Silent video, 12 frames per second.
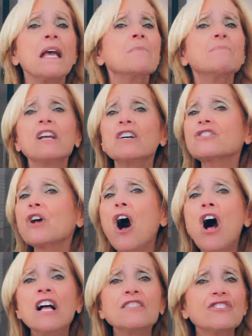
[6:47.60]
Because
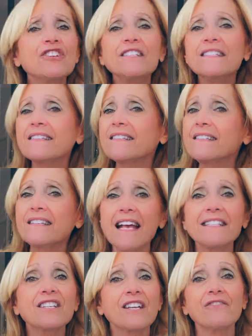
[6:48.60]
all Jesus is
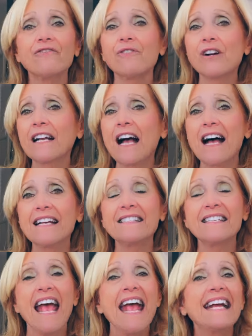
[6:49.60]
asking for,
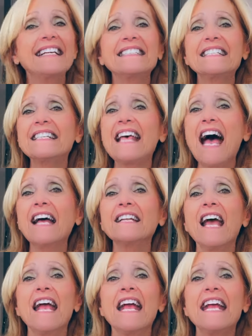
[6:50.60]
guys, is that
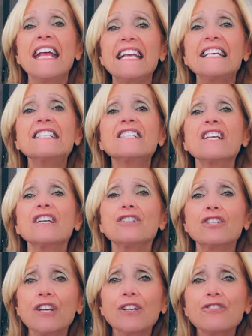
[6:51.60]
his
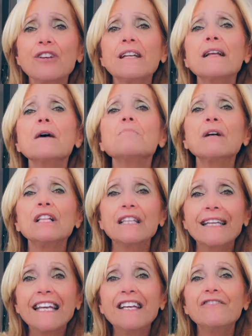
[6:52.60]
children
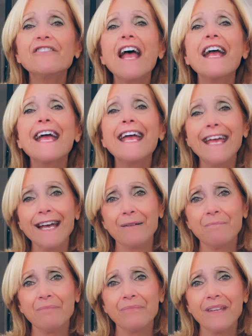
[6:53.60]
believe
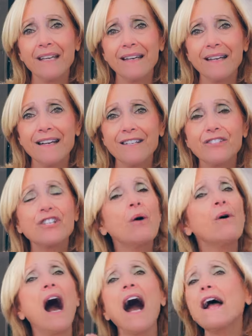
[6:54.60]
him.
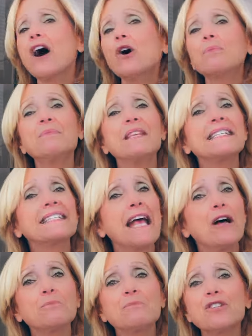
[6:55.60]
So I hope this
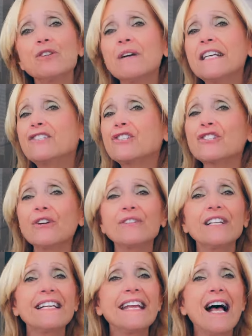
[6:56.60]
helps you. It
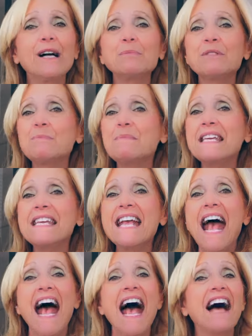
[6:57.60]
certainly helped me.
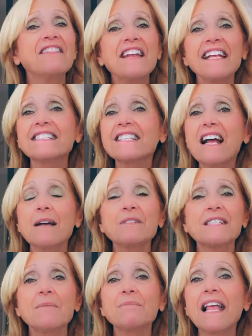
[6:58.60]
And the next time
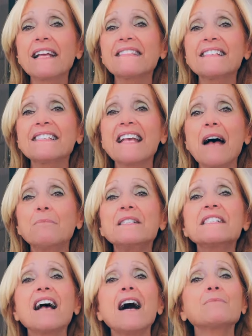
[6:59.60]
something like this
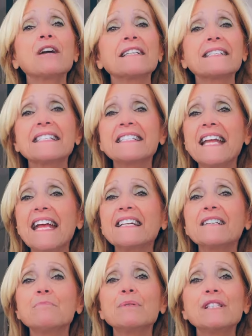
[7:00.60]
happens, I'm going to stand
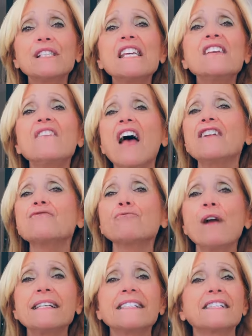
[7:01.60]
and believe and
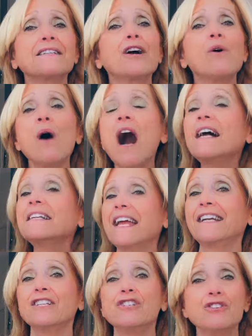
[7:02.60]
rest and go on
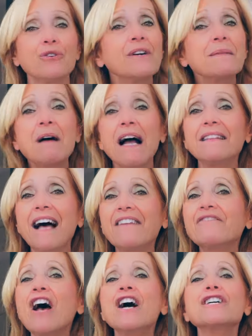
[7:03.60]
enjoy my
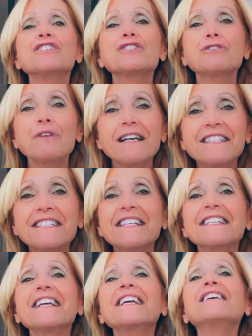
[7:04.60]
life,
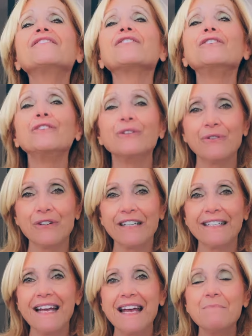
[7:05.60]
trusting in the
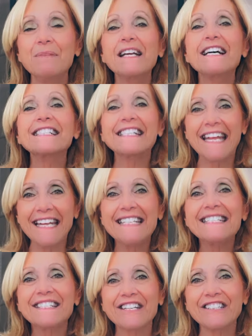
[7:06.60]
Lord because he
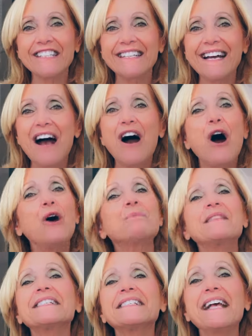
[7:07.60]
is good. Hope
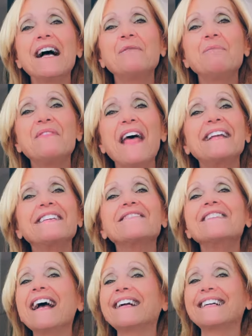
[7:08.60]
this helped. Thank
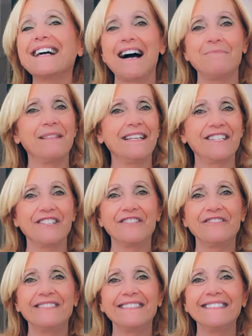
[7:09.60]
you, and God bless
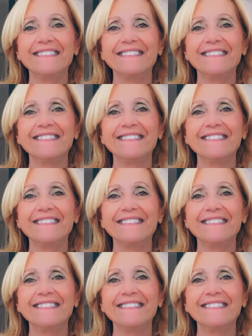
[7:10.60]
you.